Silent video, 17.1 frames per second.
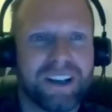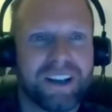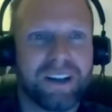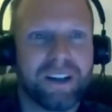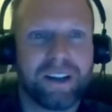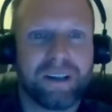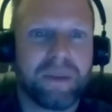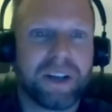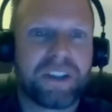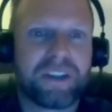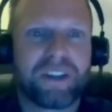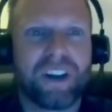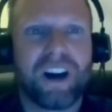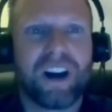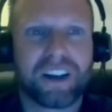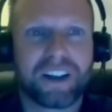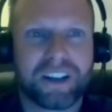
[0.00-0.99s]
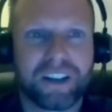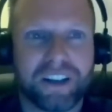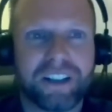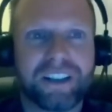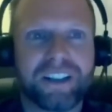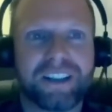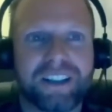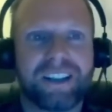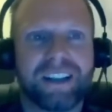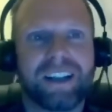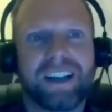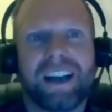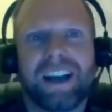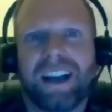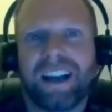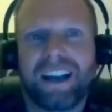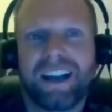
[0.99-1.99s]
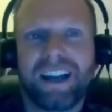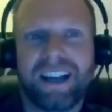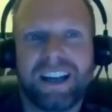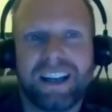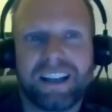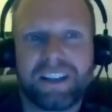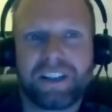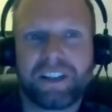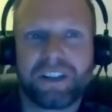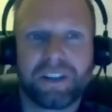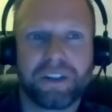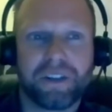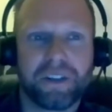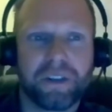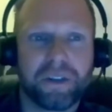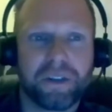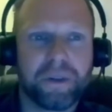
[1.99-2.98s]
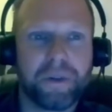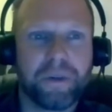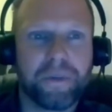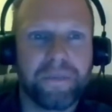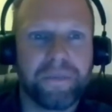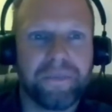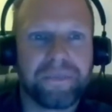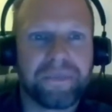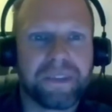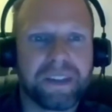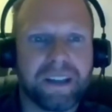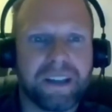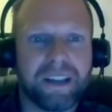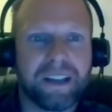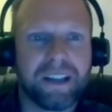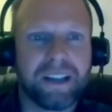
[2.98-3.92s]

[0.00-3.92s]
What will you keep? Chris, what do you think?